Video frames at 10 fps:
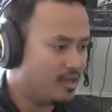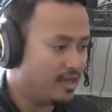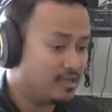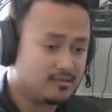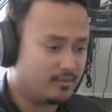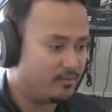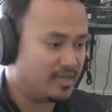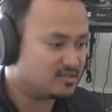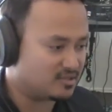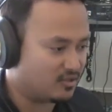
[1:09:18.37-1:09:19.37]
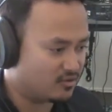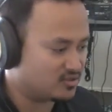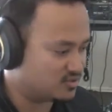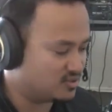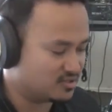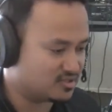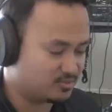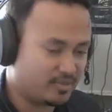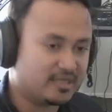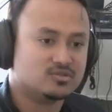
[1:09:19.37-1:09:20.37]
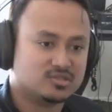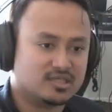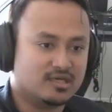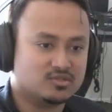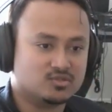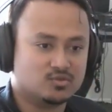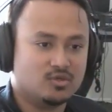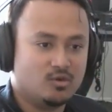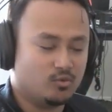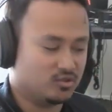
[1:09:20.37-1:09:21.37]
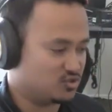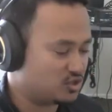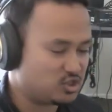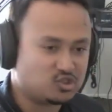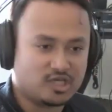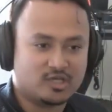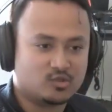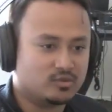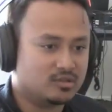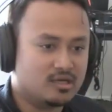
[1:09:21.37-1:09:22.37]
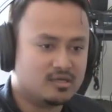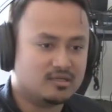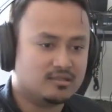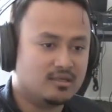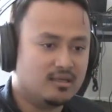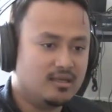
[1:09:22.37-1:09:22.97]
any amazing artist does this pen sketch where it's just shadow and line,